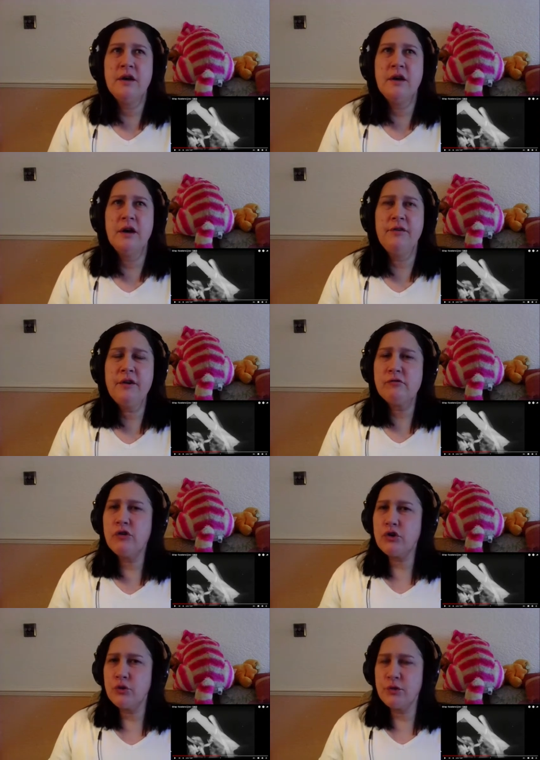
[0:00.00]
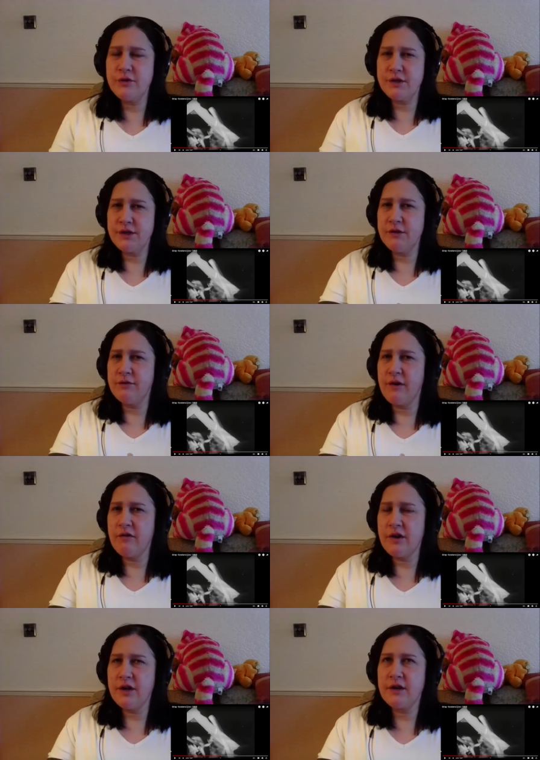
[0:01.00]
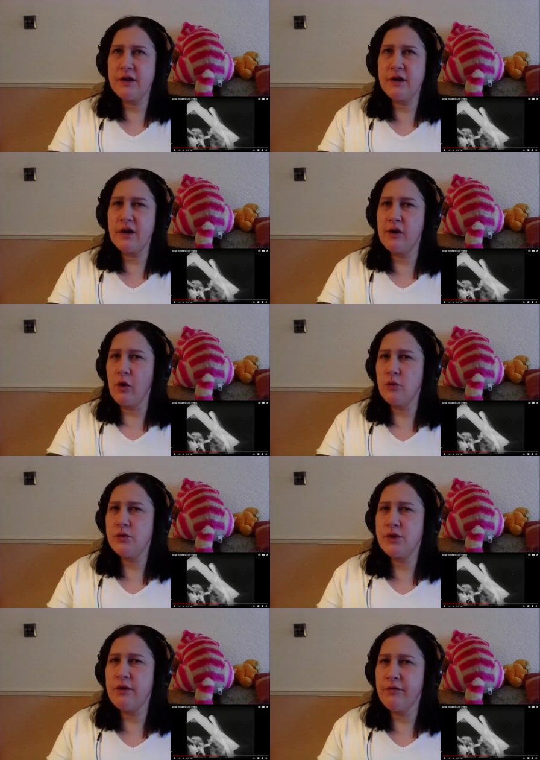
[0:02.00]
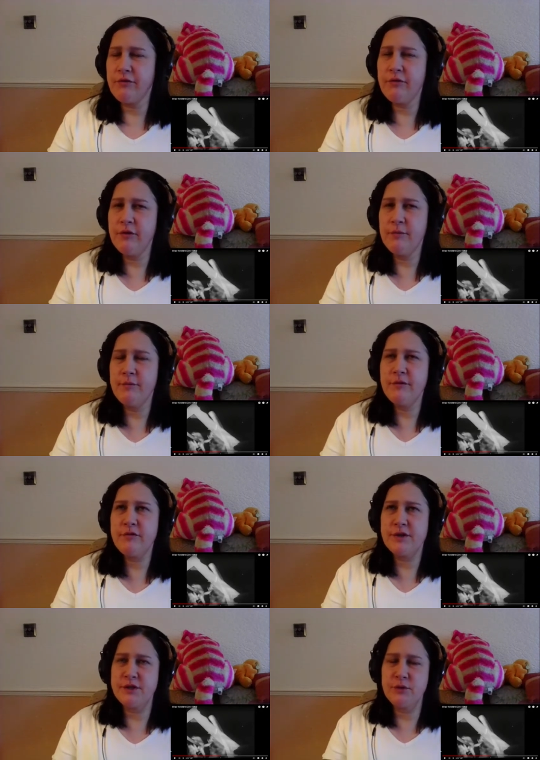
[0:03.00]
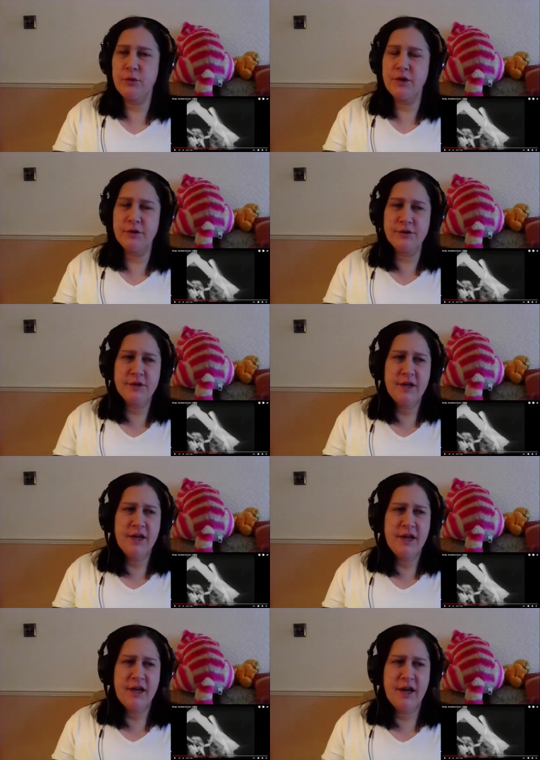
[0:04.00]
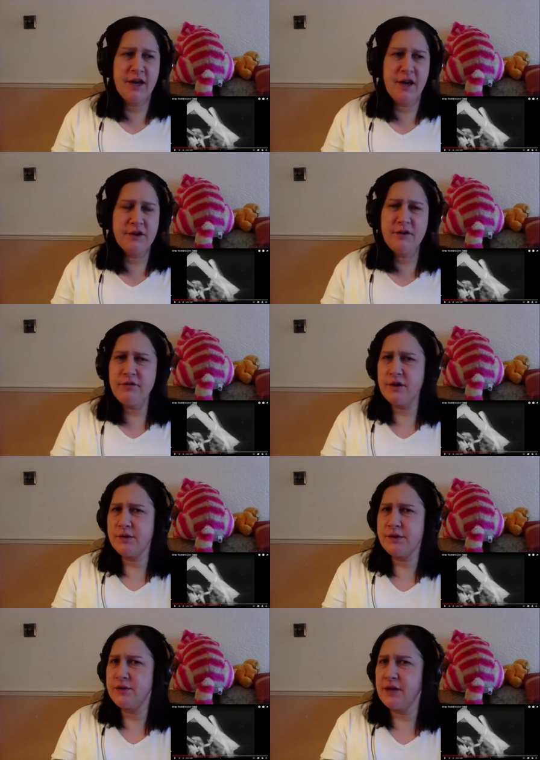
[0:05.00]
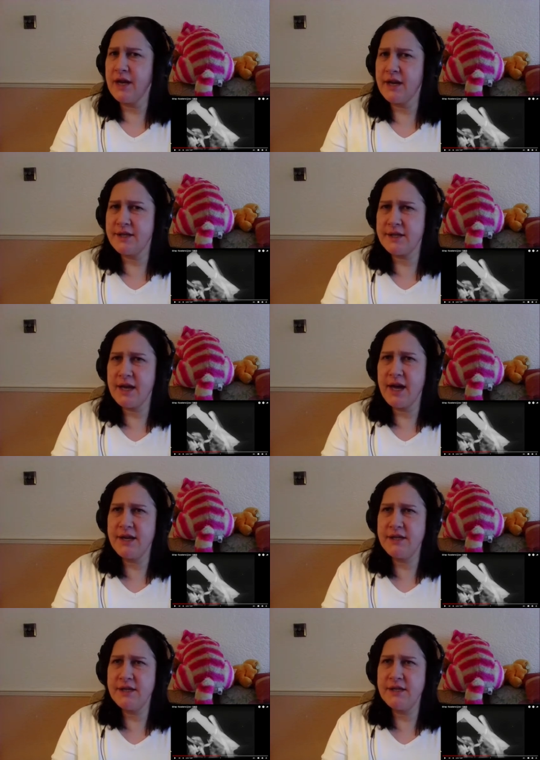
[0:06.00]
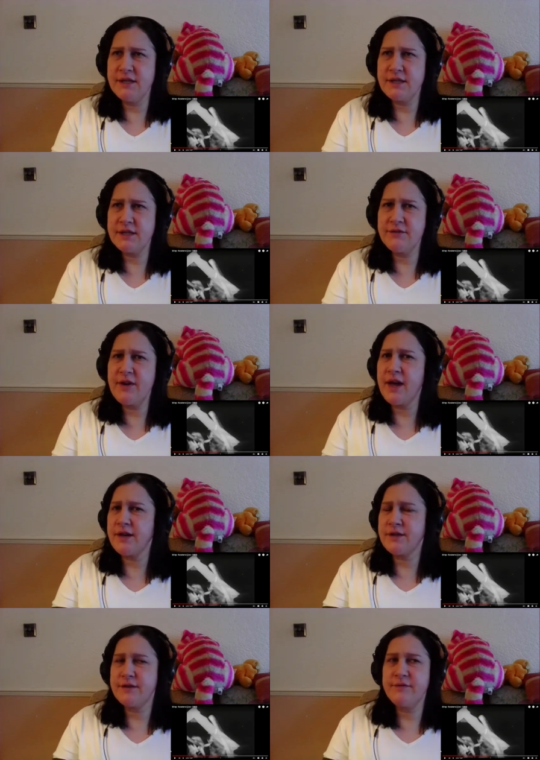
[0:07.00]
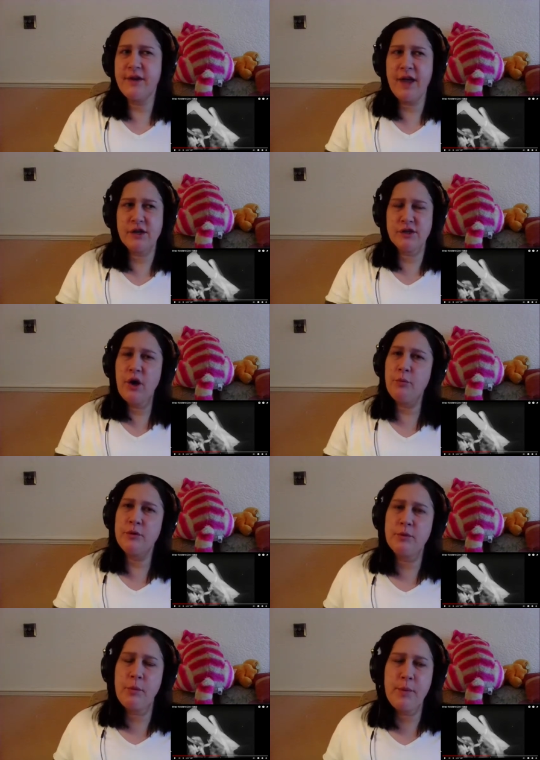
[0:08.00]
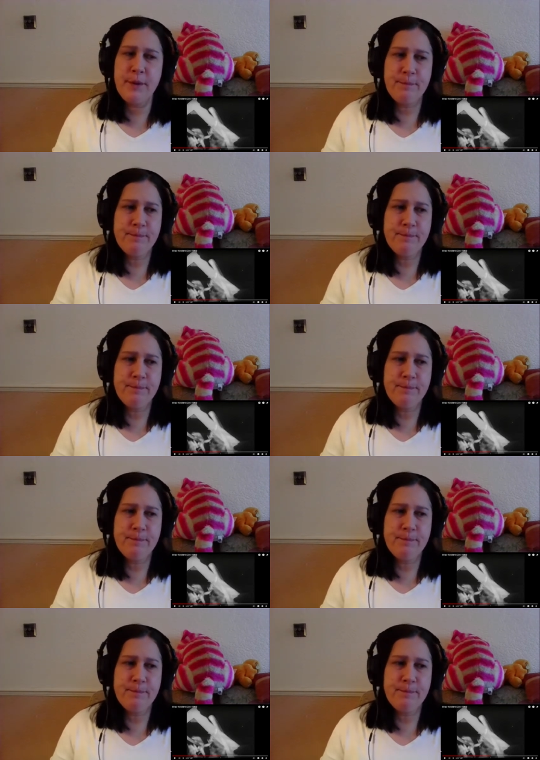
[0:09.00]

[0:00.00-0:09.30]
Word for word: I think Russia was still very closed off from the rest of the world. Uh, I don't think it was till late 80s that they actually opened up a bit.